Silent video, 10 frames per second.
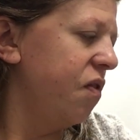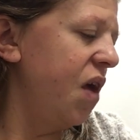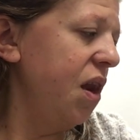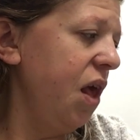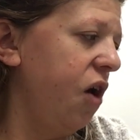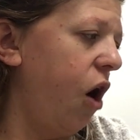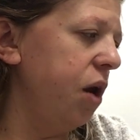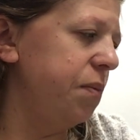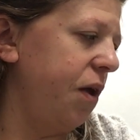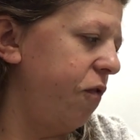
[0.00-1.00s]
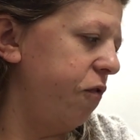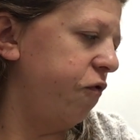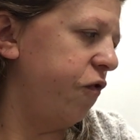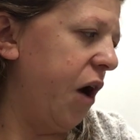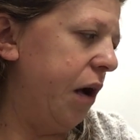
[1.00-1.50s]
Then he caught himself and
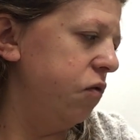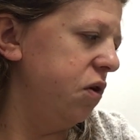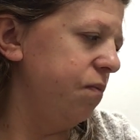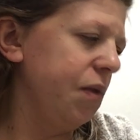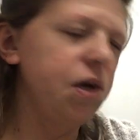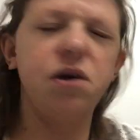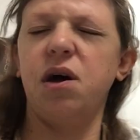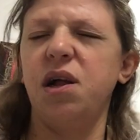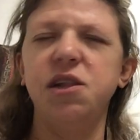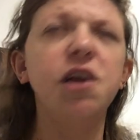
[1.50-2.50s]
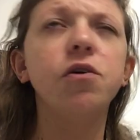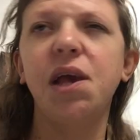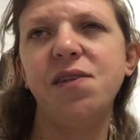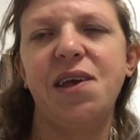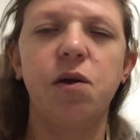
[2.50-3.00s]
frowned. Oh, little
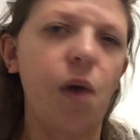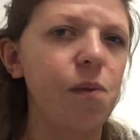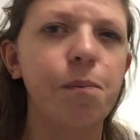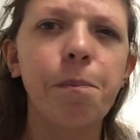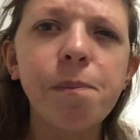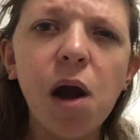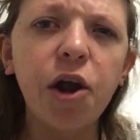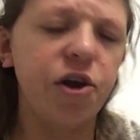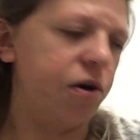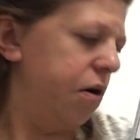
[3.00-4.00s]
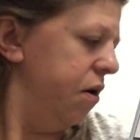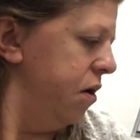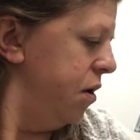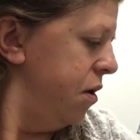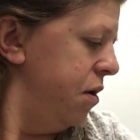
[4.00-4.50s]
kids get away with murder,
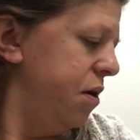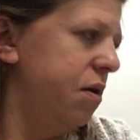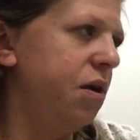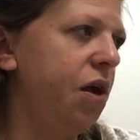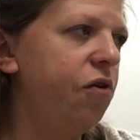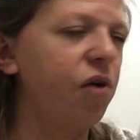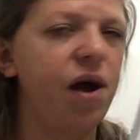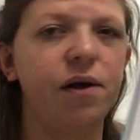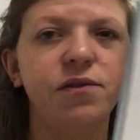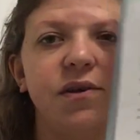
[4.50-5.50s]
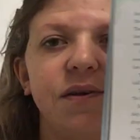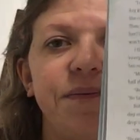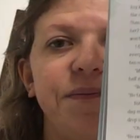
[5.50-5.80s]
he growled.